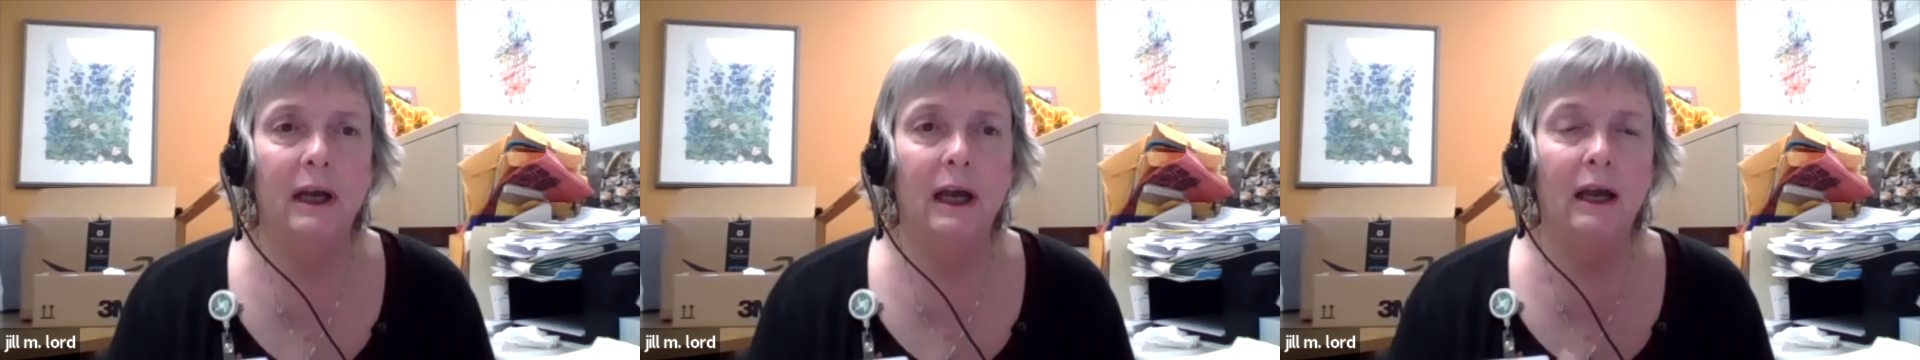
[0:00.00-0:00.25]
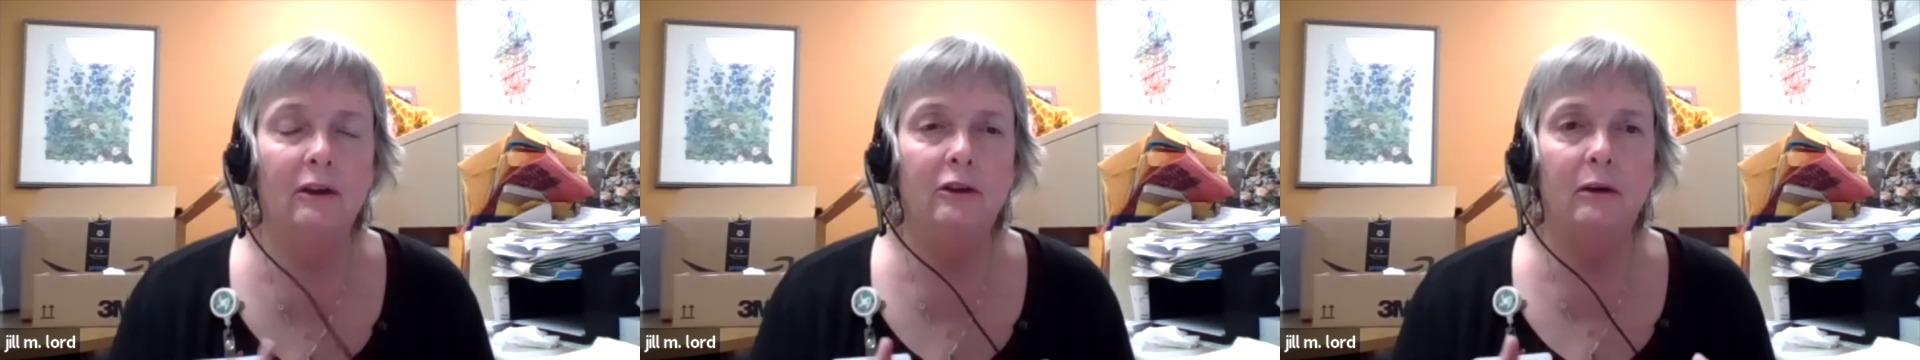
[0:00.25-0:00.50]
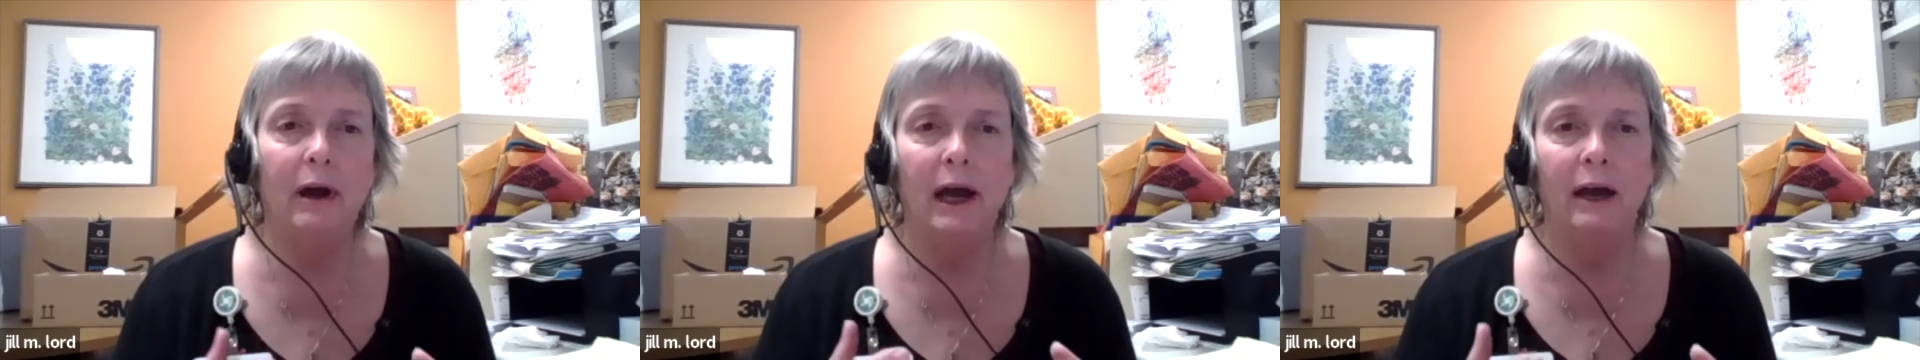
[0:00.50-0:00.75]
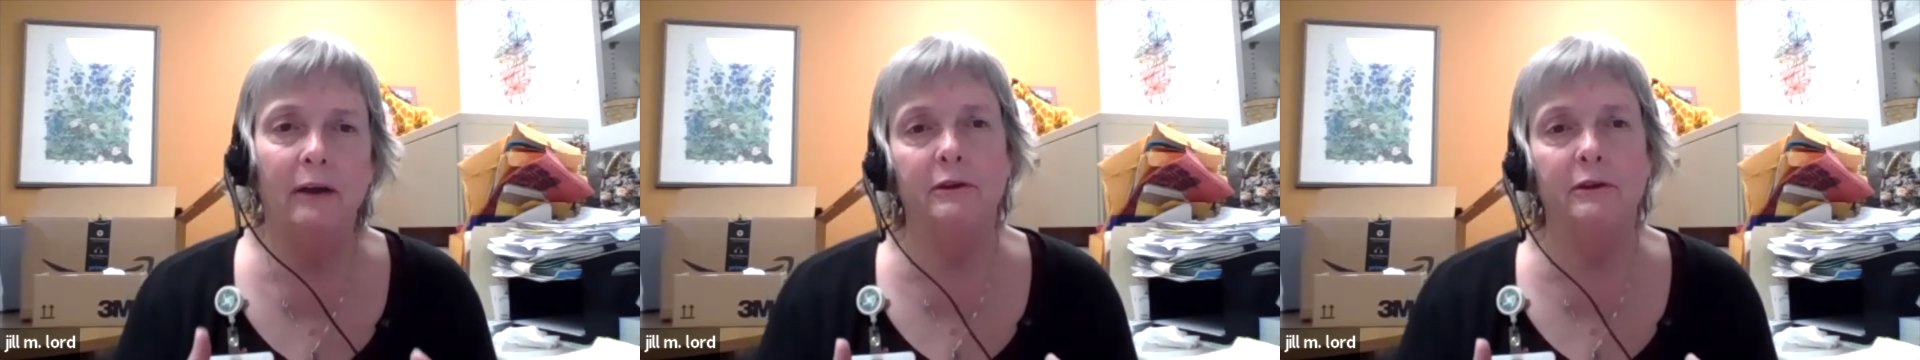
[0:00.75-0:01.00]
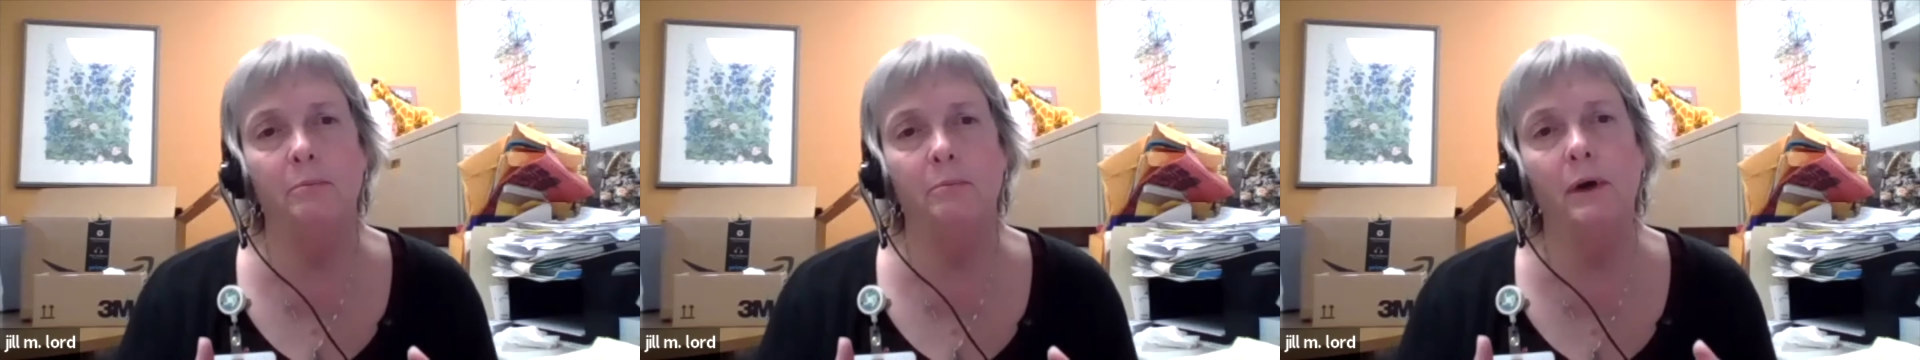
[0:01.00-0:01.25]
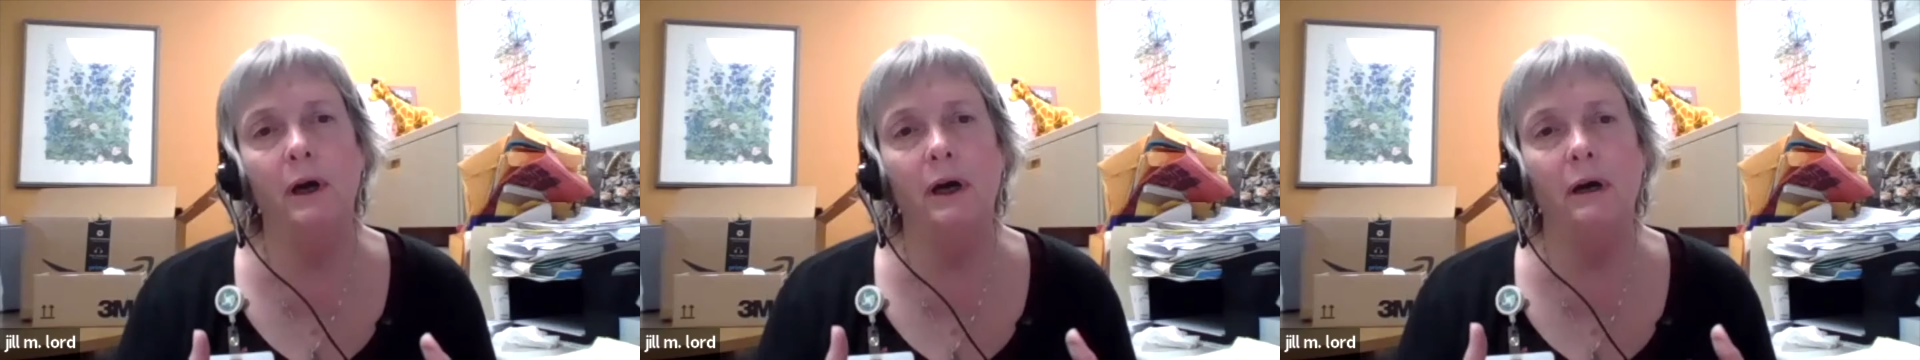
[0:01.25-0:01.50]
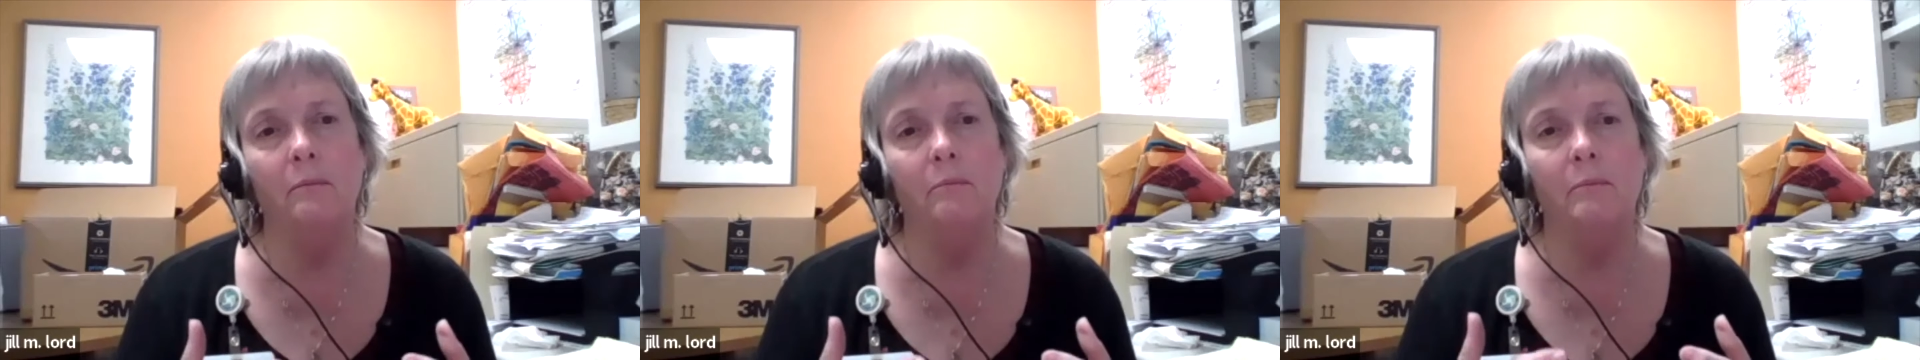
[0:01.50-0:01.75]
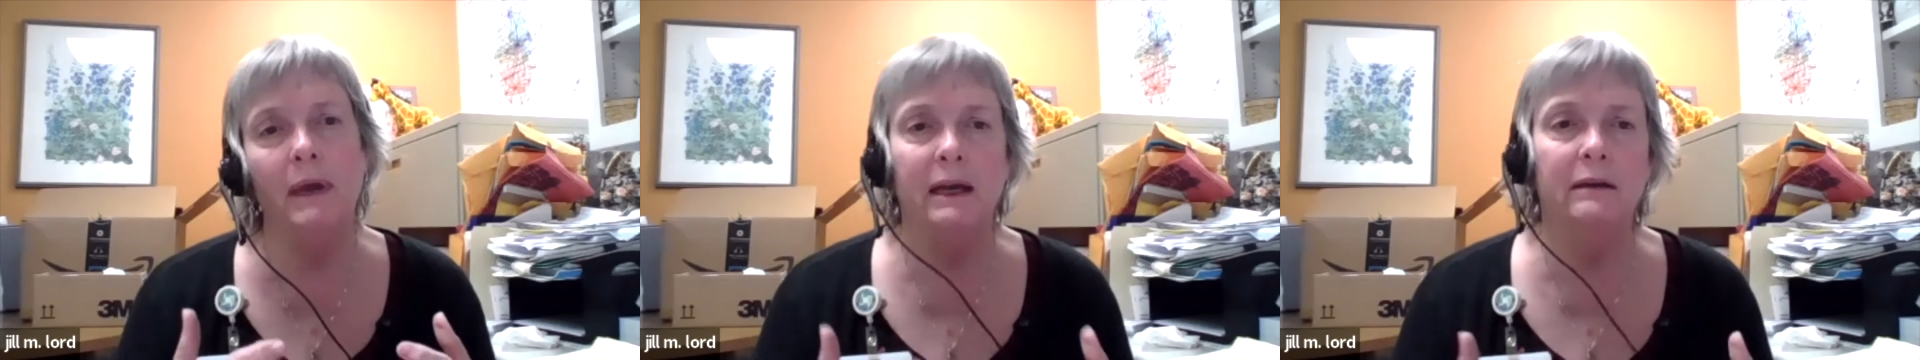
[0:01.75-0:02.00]
and you have to
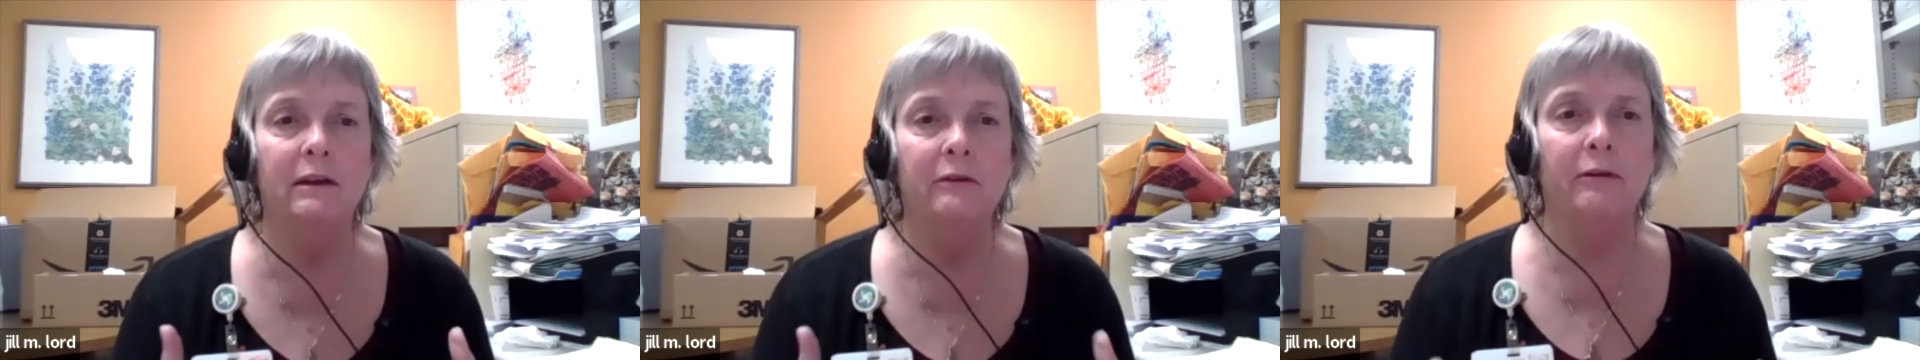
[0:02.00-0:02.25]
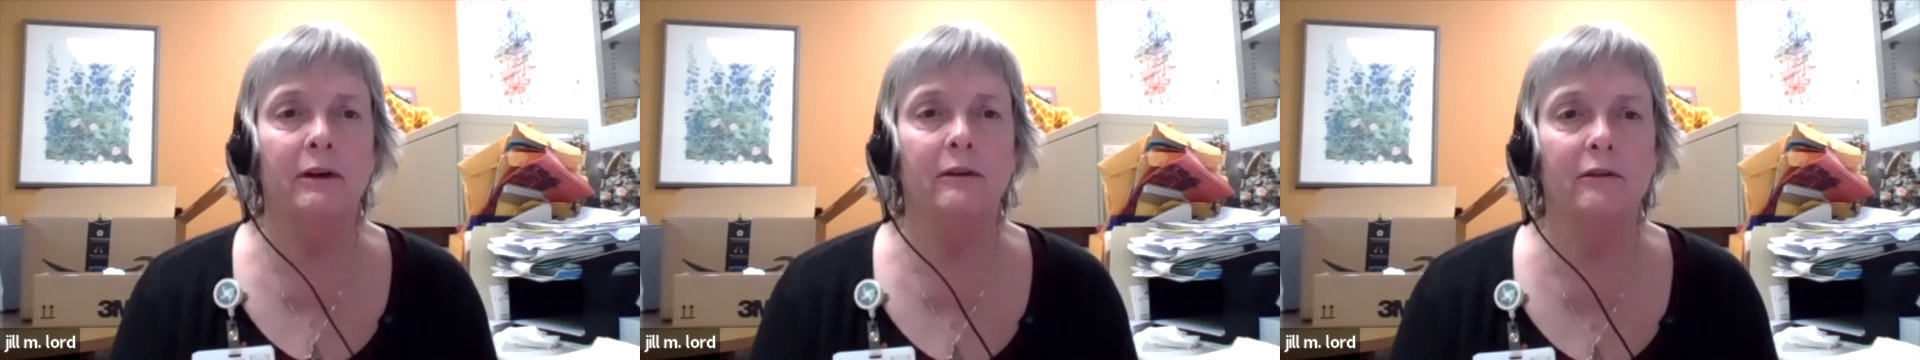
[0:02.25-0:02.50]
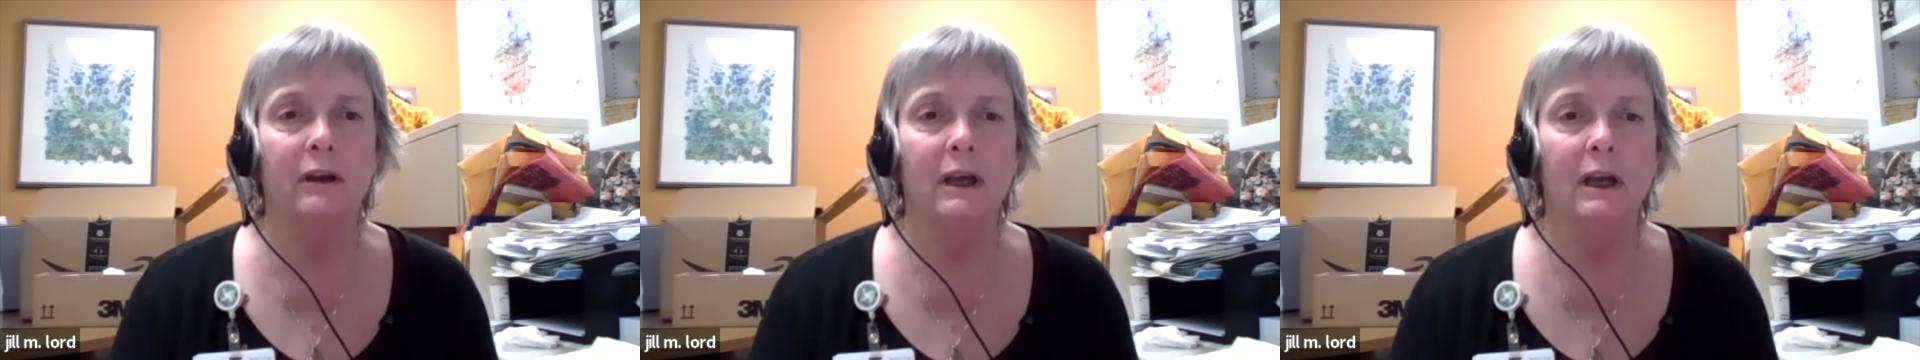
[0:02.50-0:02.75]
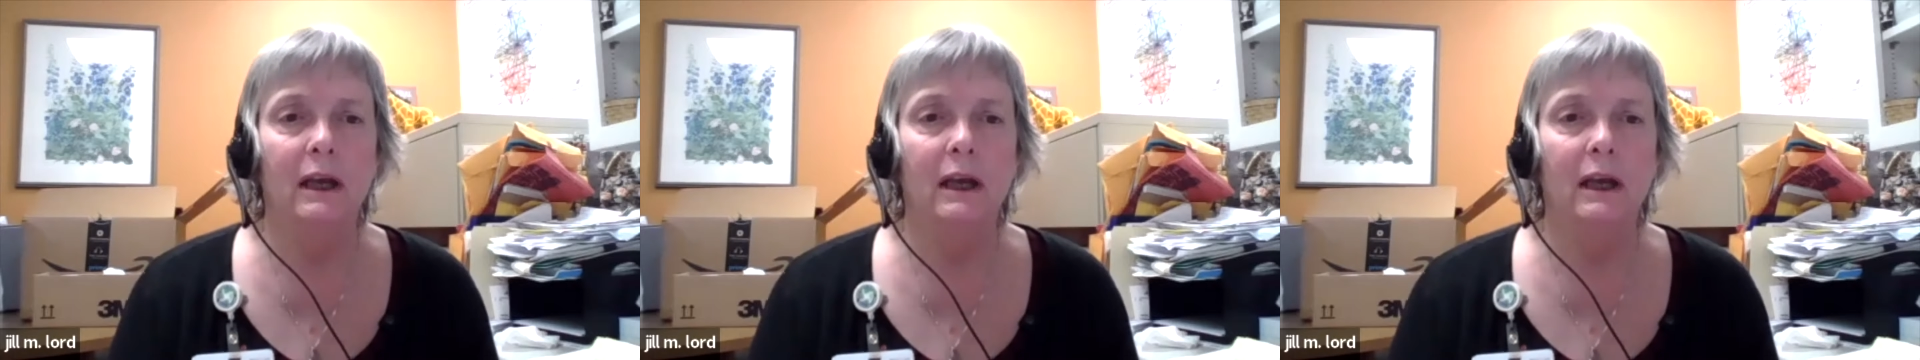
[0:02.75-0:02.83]
make a difference.